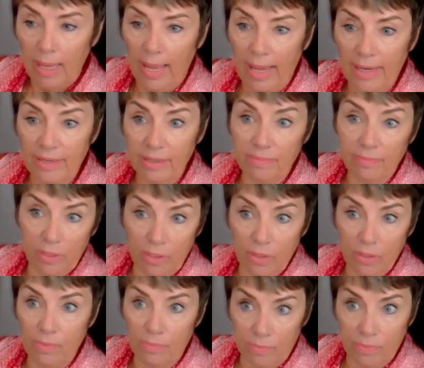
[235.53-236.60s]
And
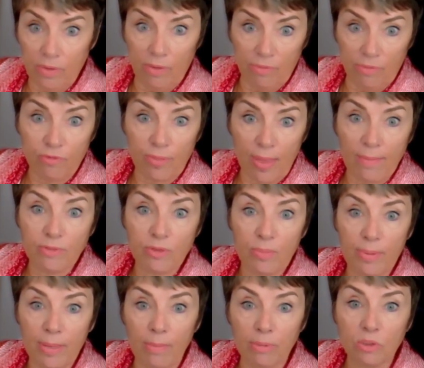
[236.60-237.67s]
for them to
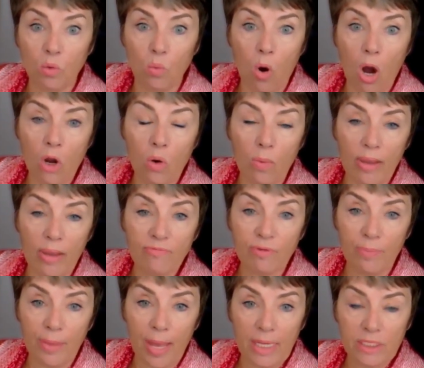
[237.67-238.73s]
be able to walk away
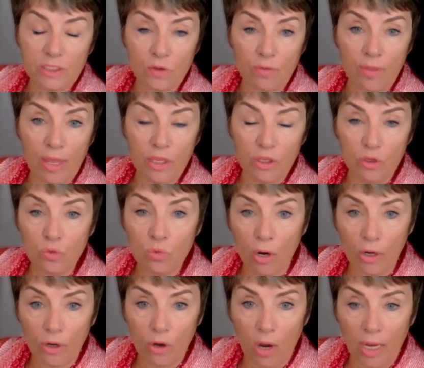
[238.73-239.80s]
from that so that you
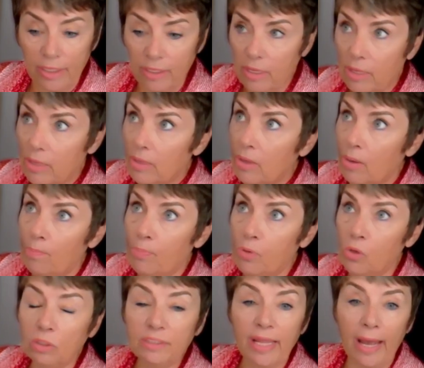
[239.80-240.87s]
are not
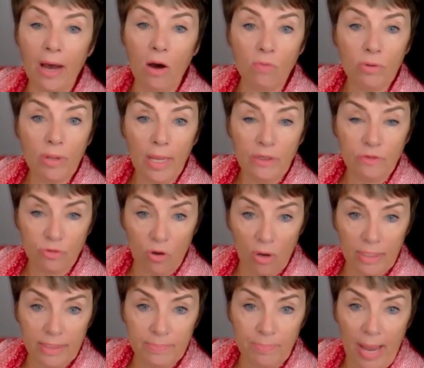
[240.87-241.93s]
pulled down and
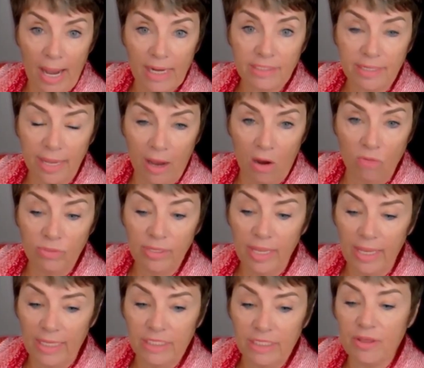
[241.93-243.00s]
drawn back down
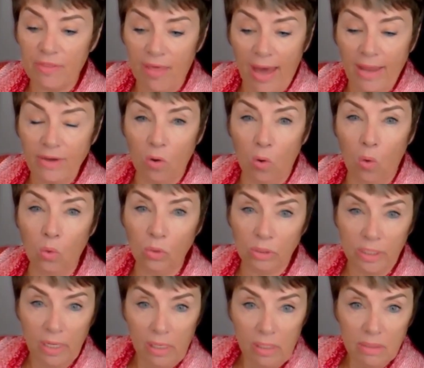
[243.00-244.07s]
into that old